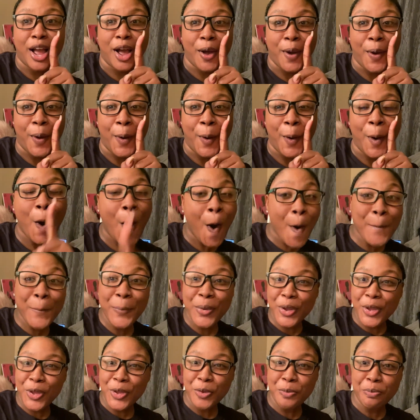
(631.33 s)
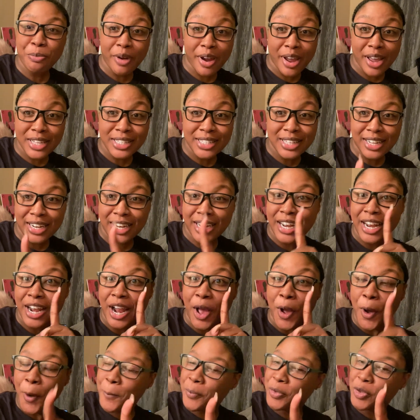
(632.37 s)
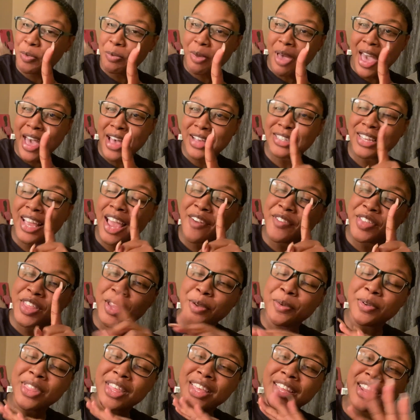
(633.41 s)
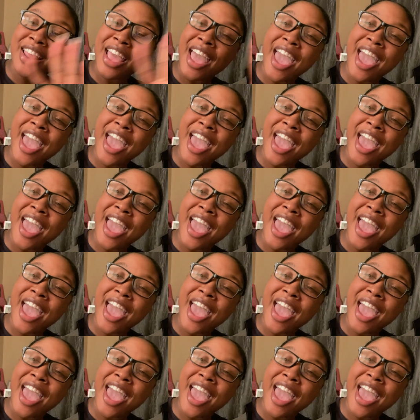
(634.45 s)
I hope you studied and I hope you passed everything with an